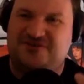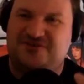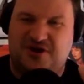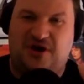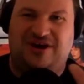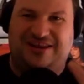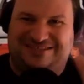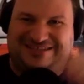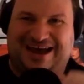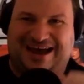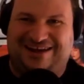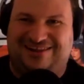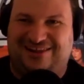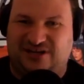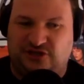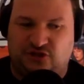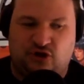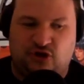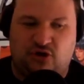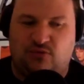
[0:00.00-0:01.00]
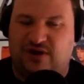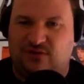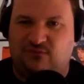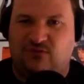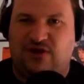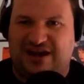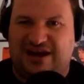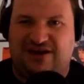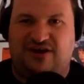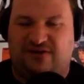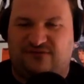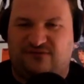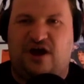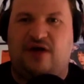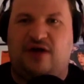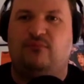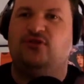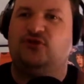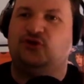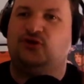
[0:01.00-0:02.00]
not exactly true. And when you got to
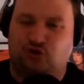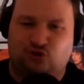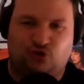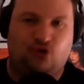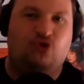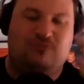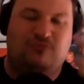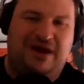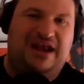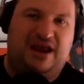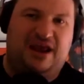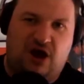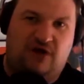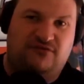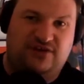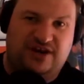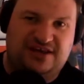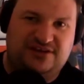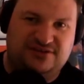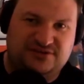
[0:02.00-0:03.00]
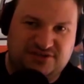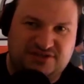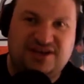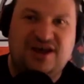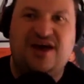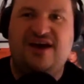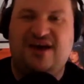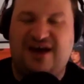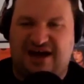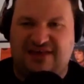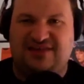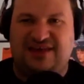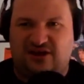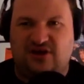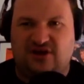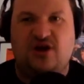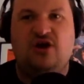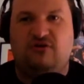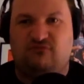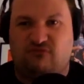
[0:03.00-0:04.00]
find what the true meaning of it is, I
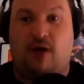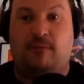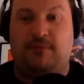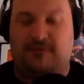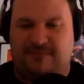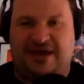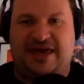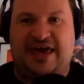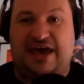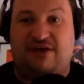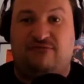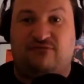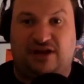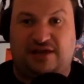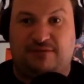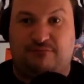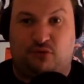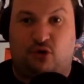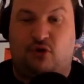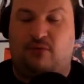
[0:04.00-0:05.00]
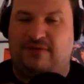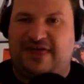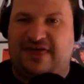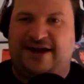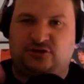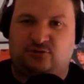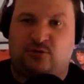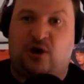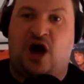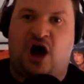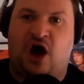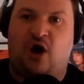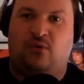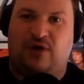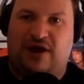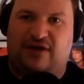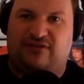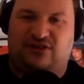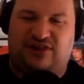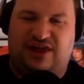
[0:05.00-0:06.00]
think Robert McKee really brought me that to a whole
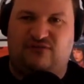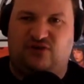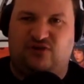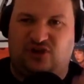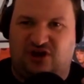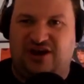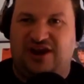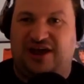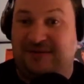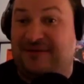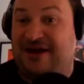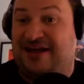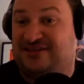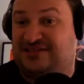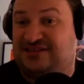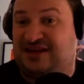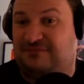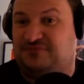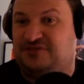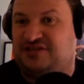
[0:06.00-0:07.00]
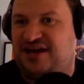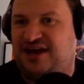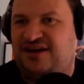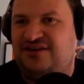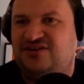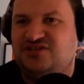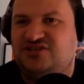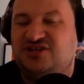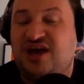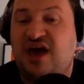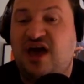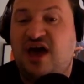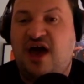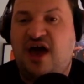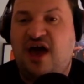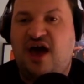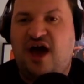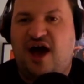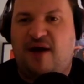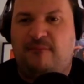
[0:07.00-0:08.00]
nother level, learning about subtext.
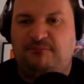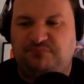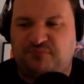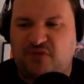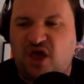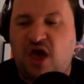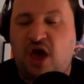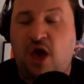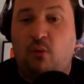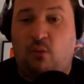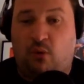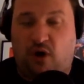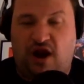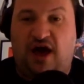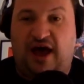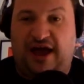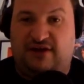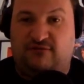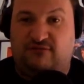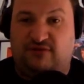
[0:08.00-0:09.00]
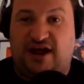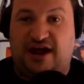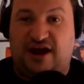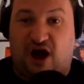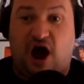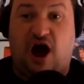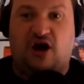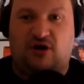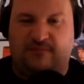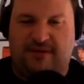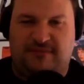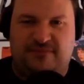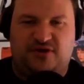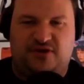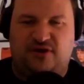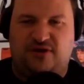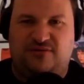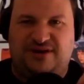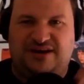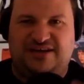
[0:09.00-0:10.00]
What I can relate, I remember
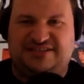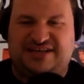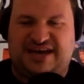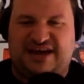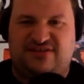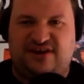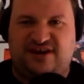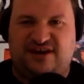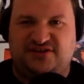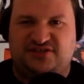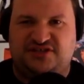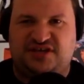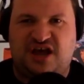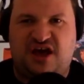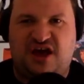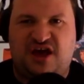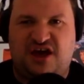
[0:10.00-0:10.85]
doing when you say that is,